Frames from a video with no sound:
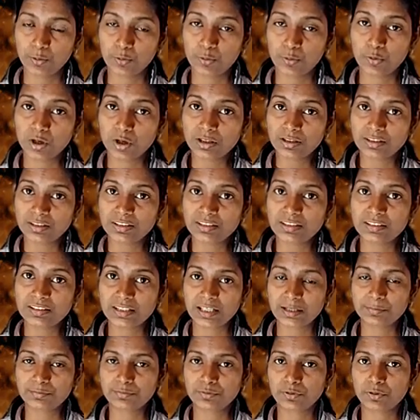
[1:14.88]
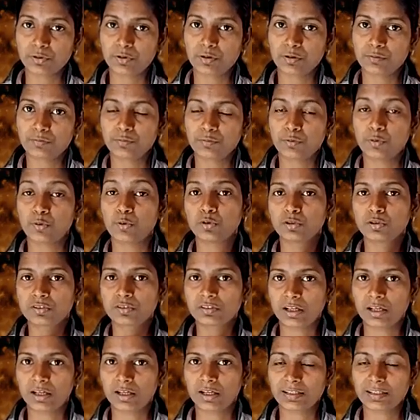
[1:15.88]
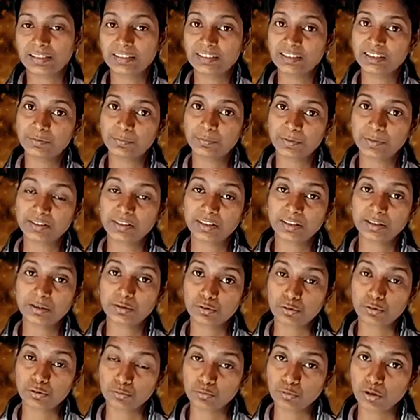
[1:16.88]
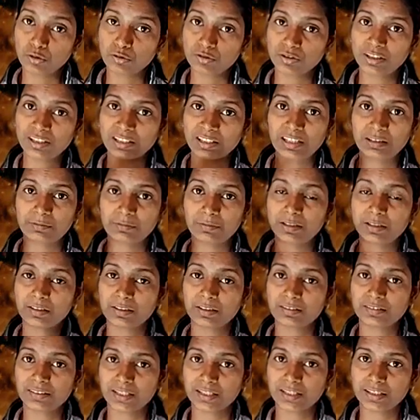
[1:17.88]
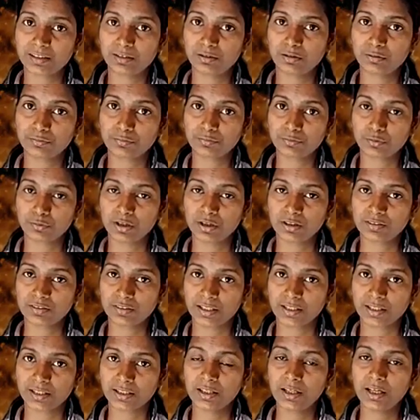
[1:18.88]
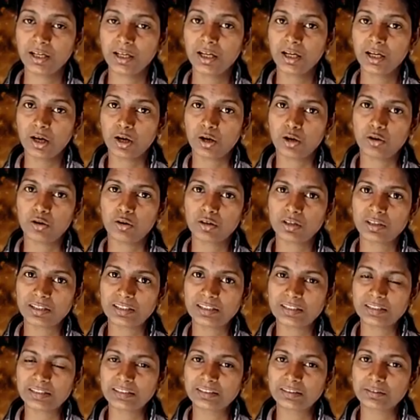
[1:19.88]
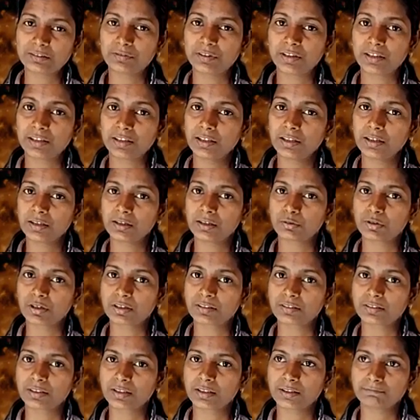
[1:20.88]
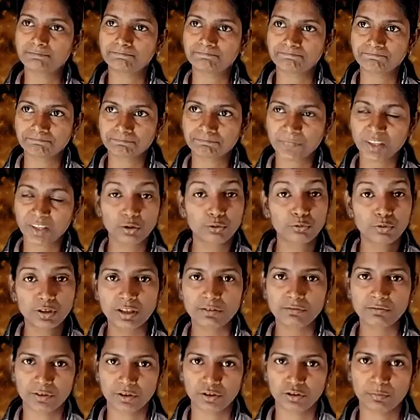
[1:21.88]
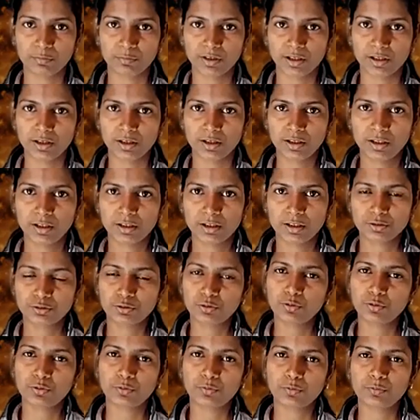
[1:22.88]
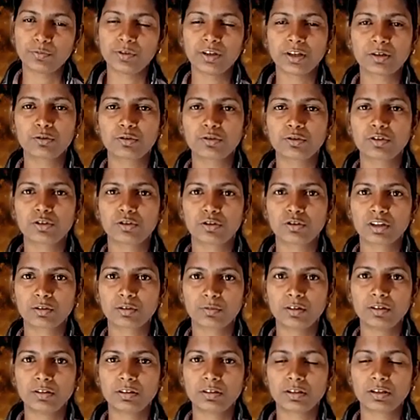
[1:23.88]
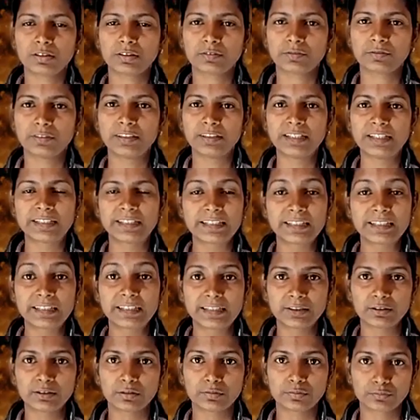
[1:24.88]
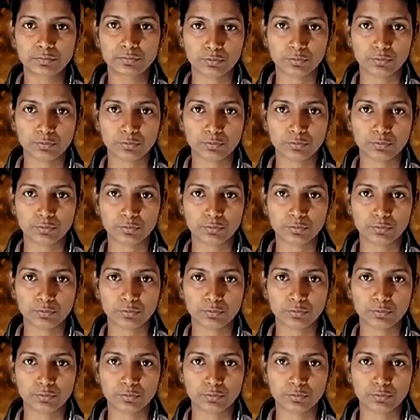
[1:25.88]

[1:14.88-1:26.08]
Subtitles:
what these types of holes are, is it present throughout the 11-year cycle of solar cycle, or it is a very, you can say, unique phenomenon. So we are going to talk about nitty-gritty of